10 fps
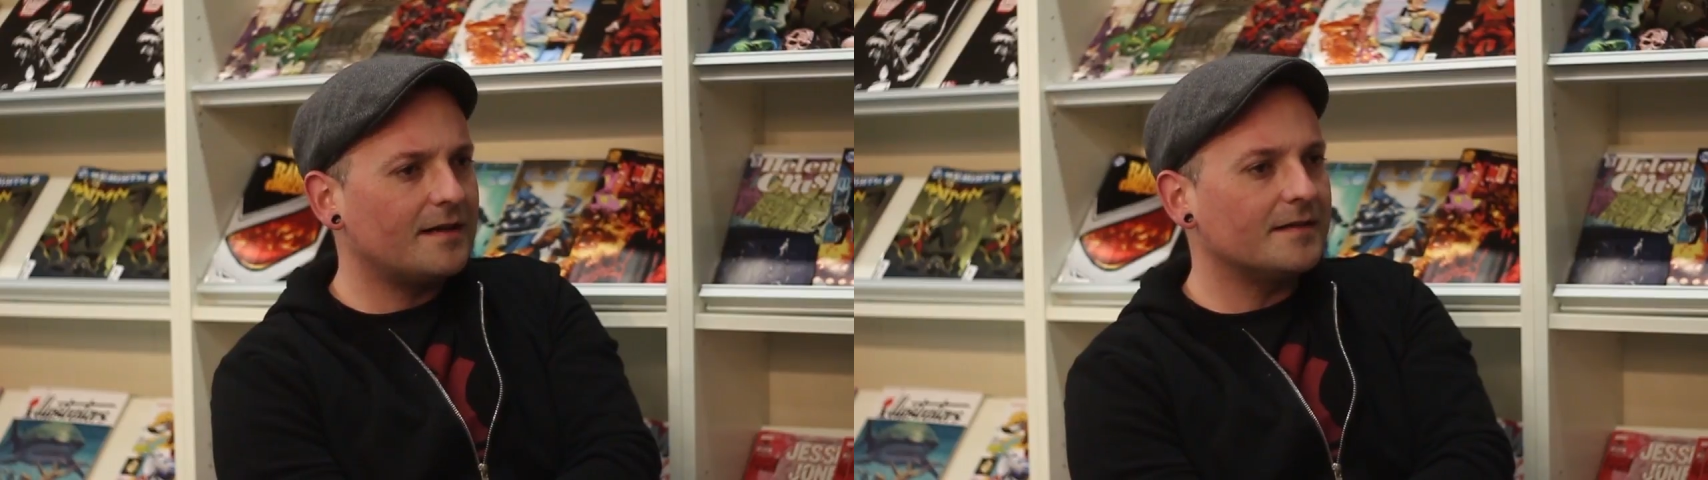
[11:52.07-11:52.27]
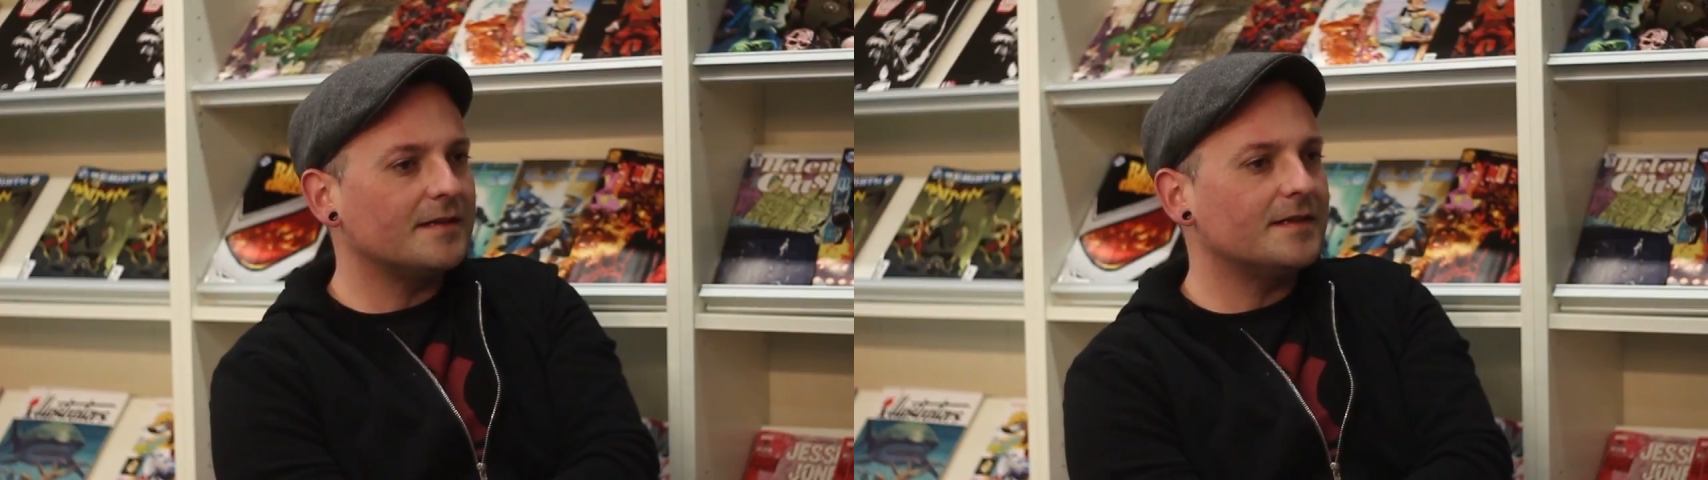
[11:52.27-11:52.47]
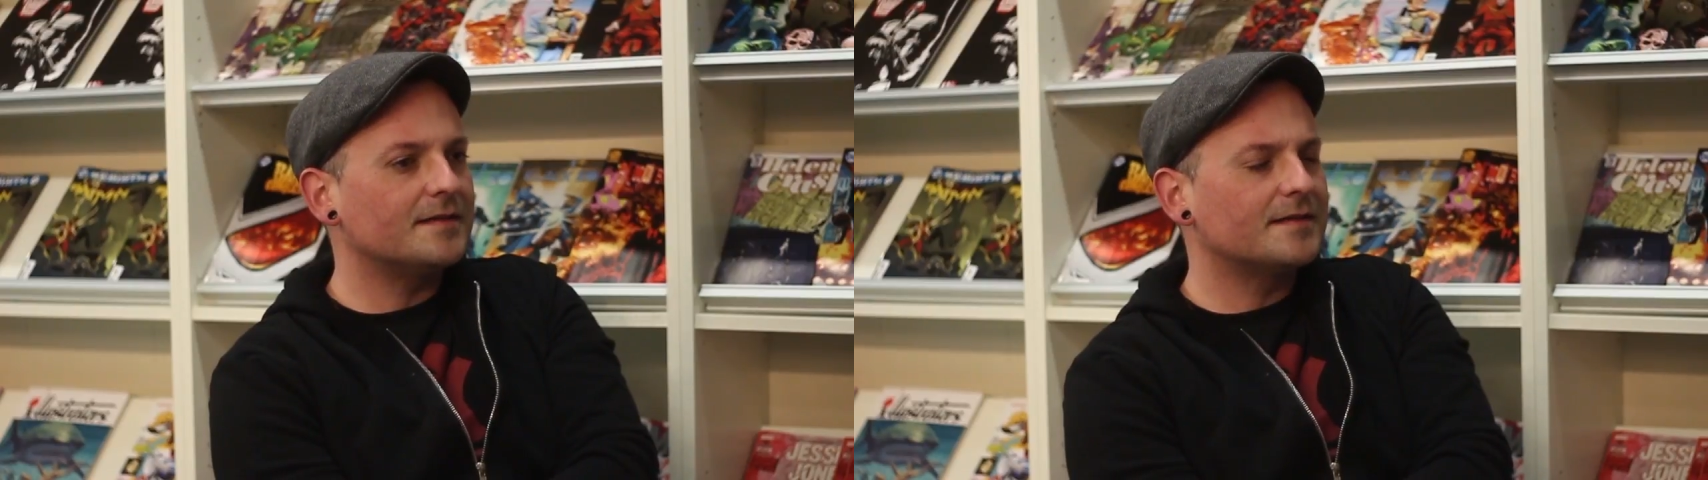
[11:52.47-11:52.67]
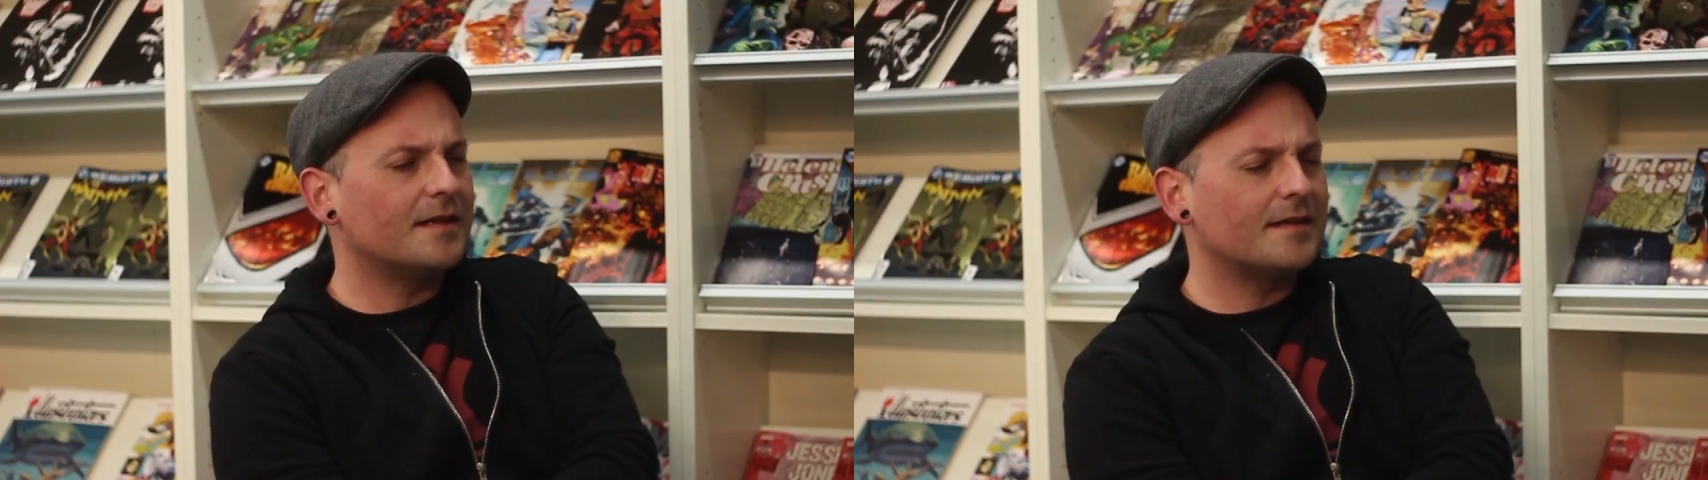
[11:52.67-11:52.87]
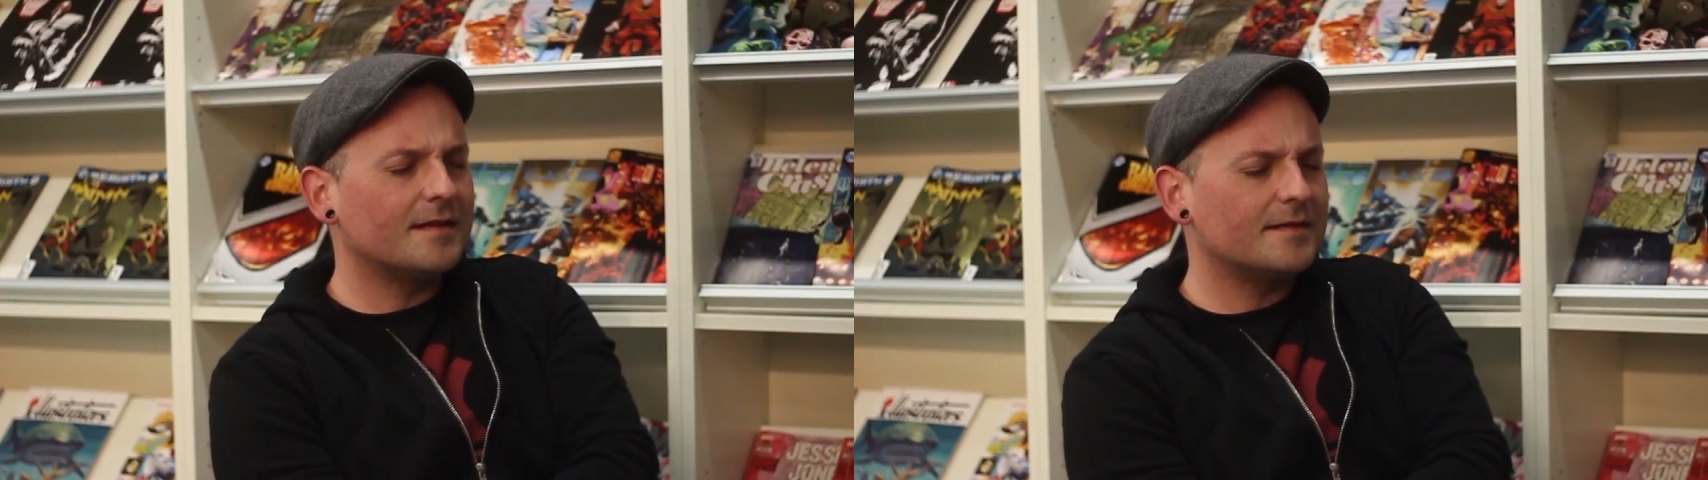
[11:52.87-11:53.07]
and he's
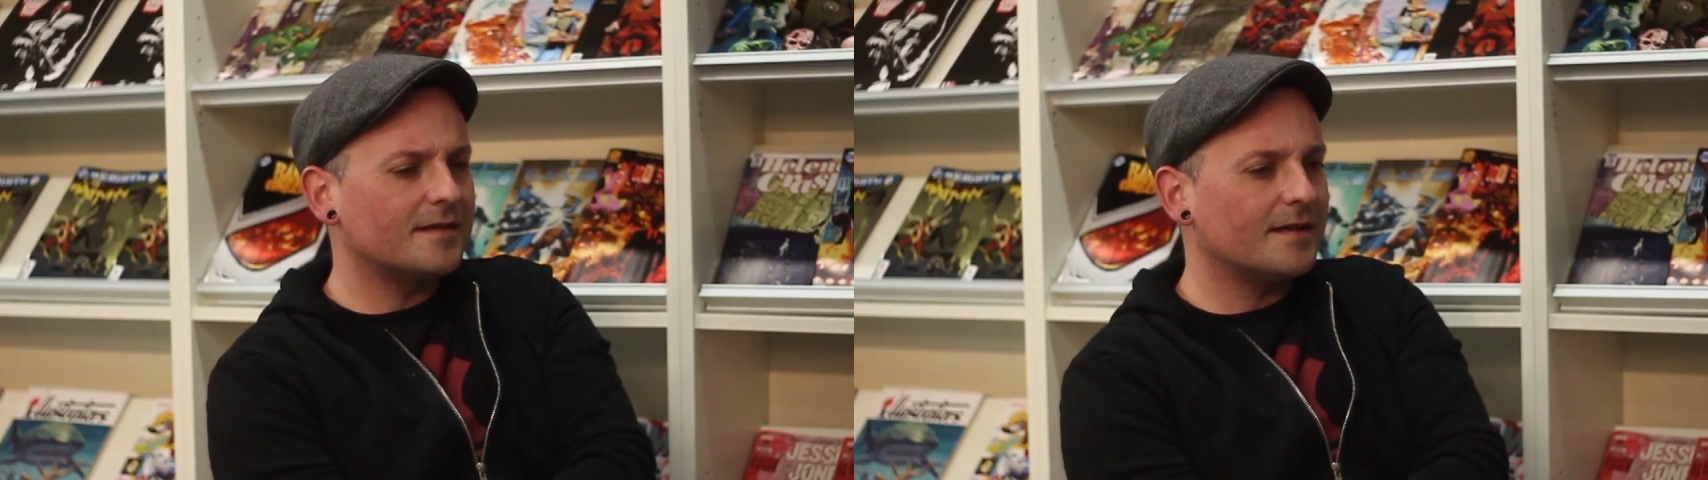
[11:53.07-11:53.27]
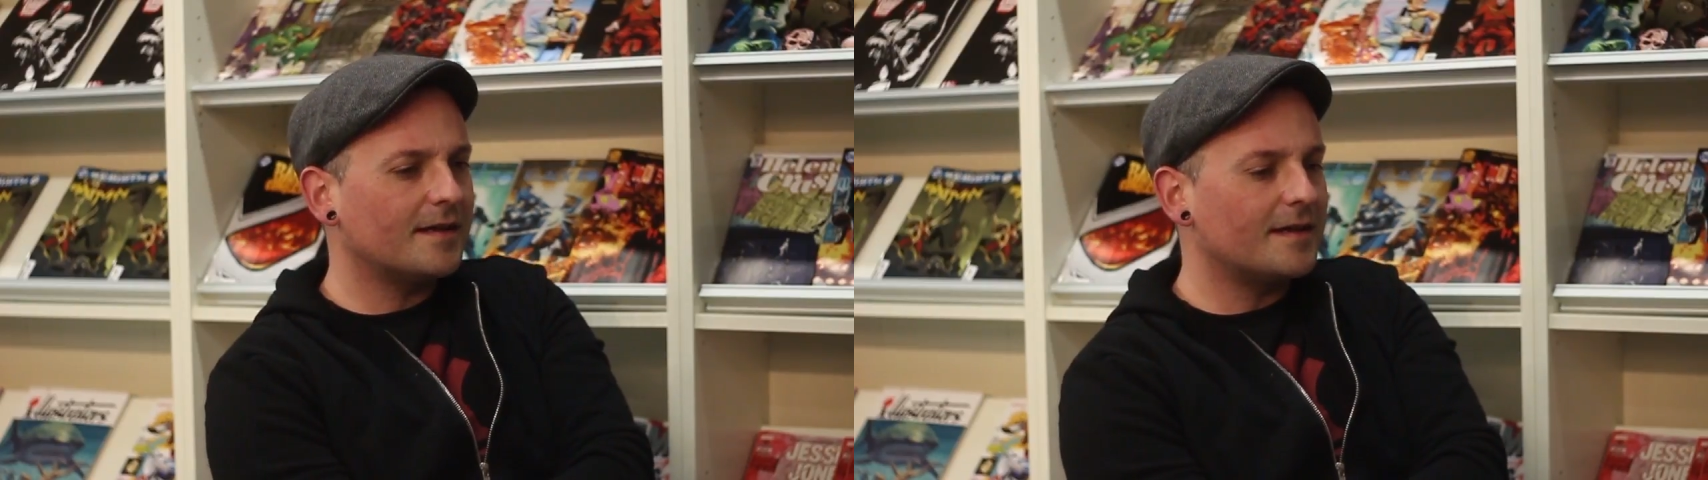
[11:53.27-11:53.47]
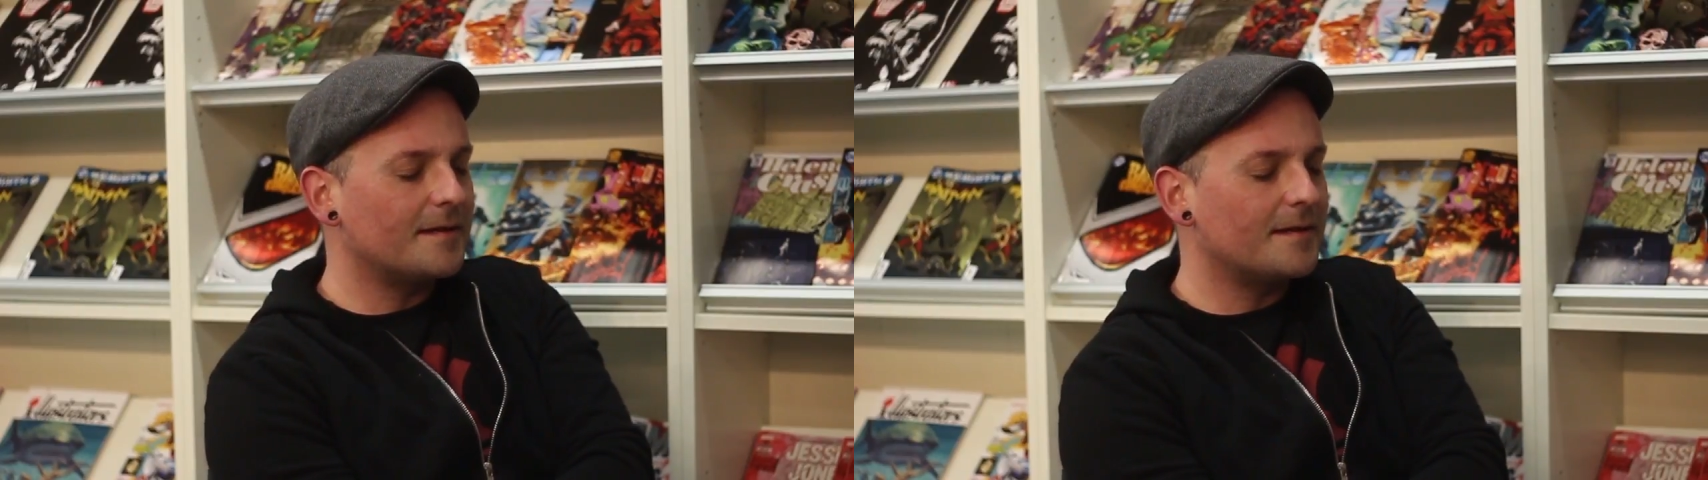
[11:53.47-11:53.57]
got this like